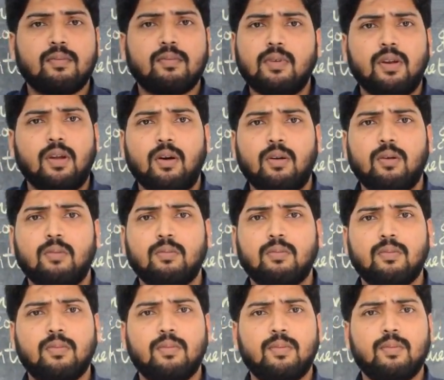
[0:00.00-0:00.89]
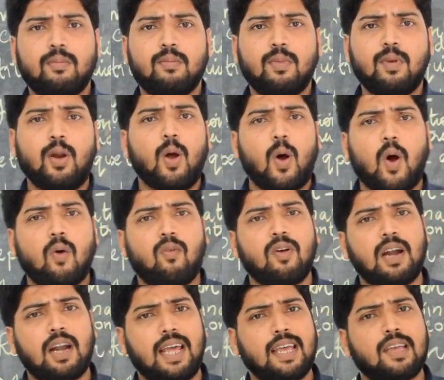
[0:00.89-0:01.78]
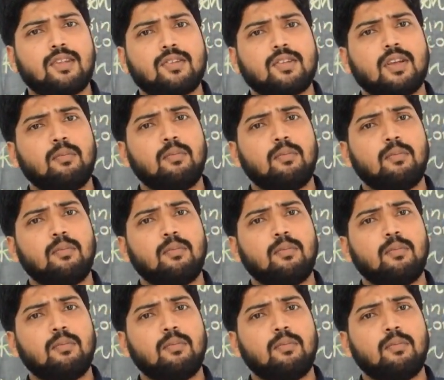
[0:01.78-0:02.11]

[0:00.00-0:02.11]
No one likes,